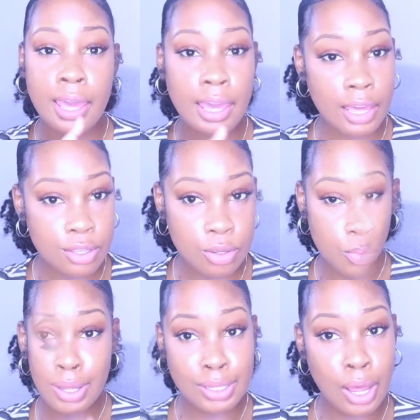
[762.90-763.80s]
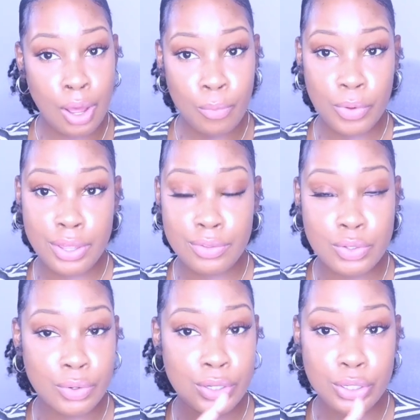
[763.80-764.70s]
and along with
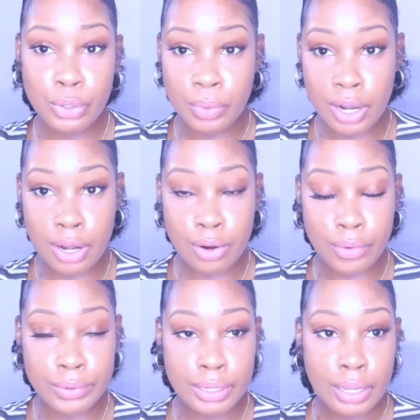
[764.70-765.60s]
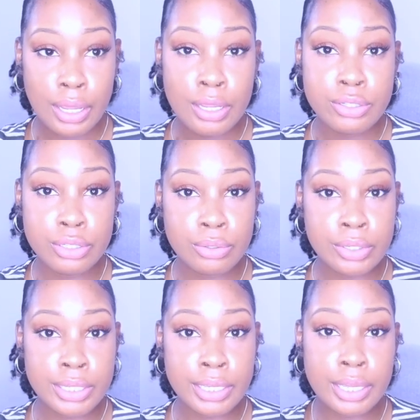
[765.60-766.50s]
doing Uworld,
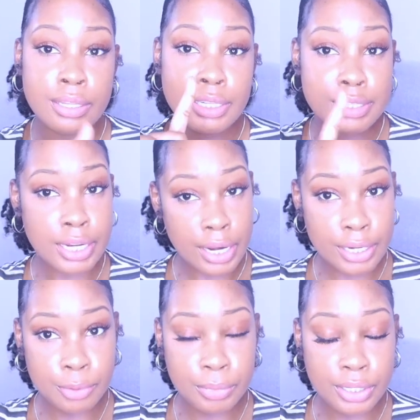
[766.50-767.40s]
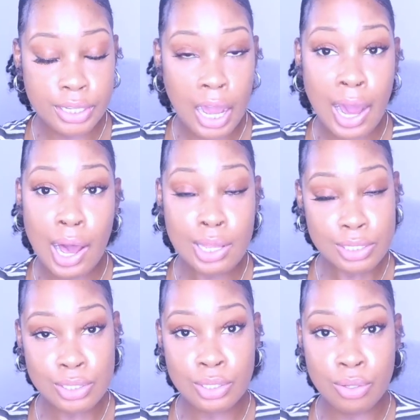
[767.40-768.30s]
doing Literature book, I
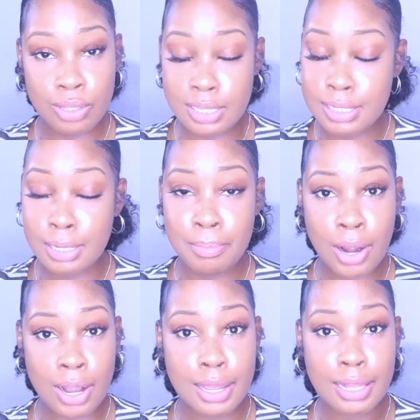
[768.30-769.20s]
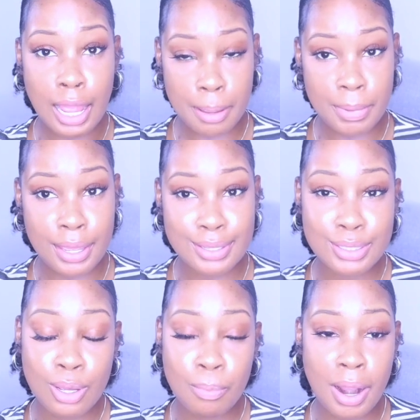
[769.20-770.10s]
also listen to Mark Klimek.
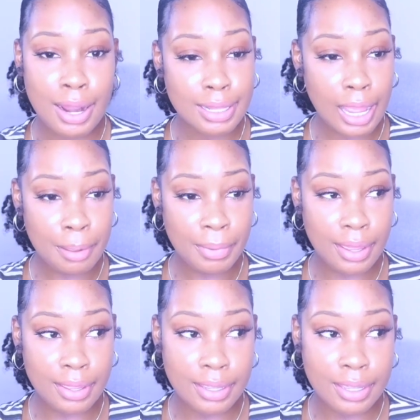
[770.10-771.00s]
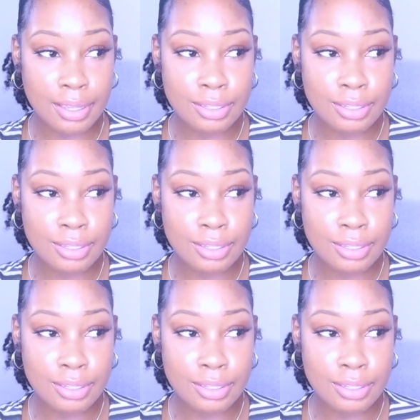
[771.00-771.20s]
So Mark Klimek,